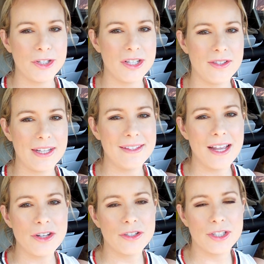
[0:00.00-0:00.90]
which is
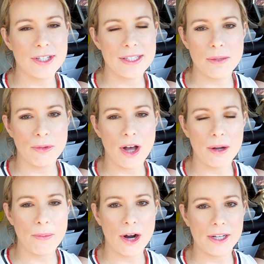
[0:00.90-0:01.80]
essentially just the
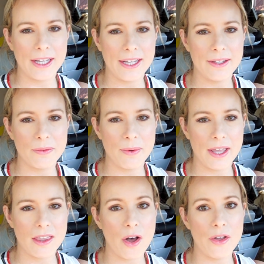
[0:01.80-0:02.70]
block party
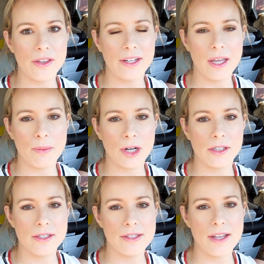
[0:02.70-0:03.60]
with all the
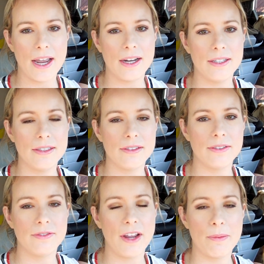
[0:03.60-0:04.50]
neighbors and
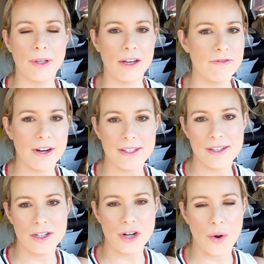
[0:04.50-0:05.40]
family and
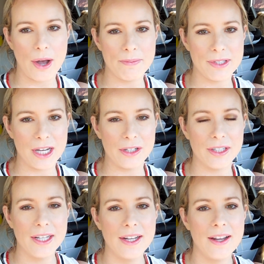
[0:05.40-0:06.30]
friends that show up.
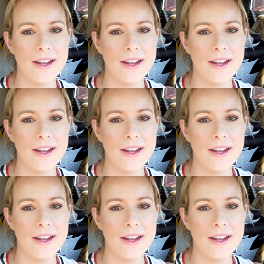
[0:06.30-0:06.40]
So